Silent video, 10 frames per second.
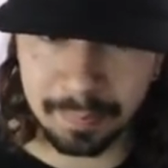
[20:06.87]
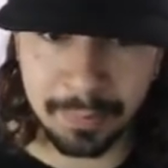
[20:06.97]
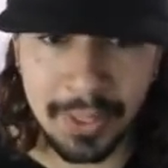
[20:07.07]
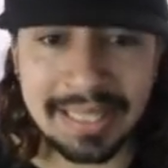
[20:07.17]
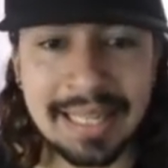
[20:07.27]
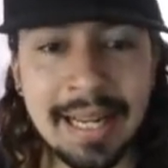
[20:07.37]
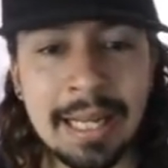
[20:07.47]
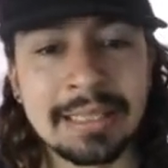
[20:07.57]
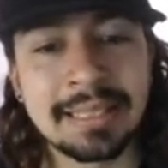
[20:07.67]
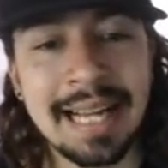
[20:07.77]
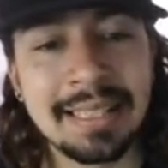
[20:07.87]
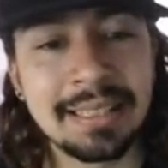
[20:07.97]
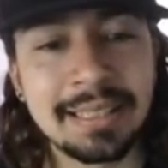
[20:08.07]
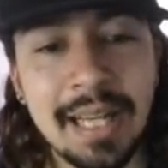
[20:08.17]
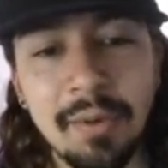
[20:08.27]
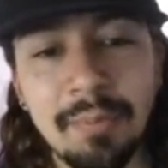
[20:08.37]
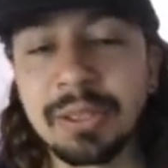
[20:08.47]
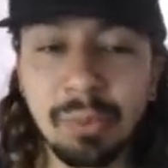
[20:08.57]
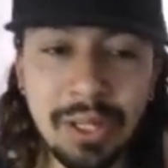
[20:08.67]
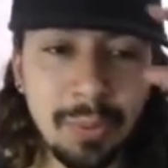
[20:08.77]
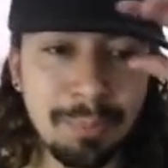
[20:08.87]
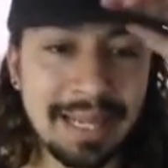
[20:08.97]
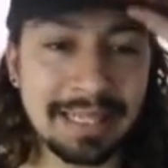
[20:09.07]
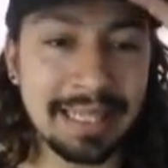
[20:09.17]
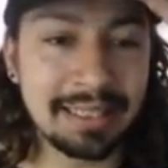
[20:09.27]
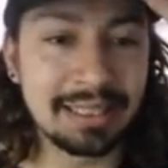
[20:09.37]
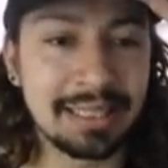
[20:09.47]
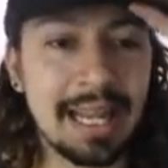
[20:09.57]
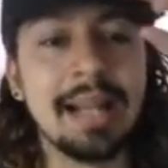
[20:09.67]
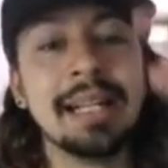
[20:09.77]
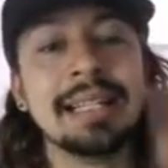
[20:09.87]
Pretty standard stuff, but some real big hitters there.